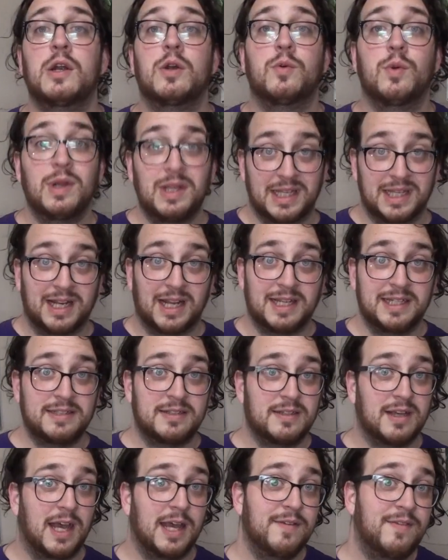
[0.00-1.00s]
really
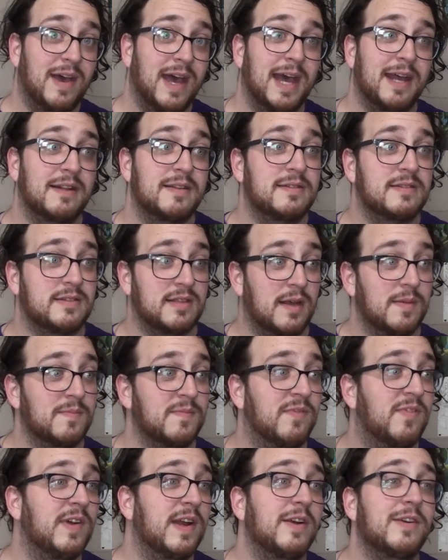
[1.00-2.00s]
nice. I've had some
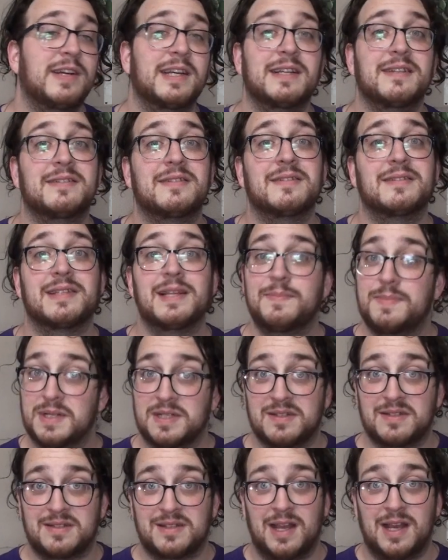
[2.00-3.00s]
very slip
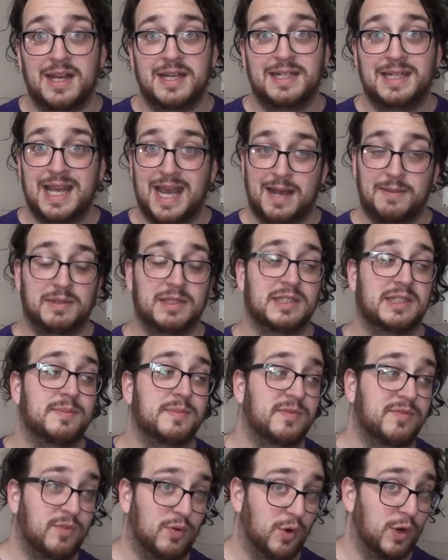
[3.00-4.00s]
and slide tablets
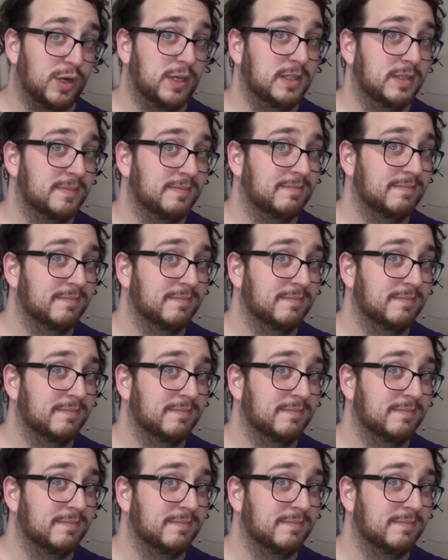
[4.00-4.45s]
before.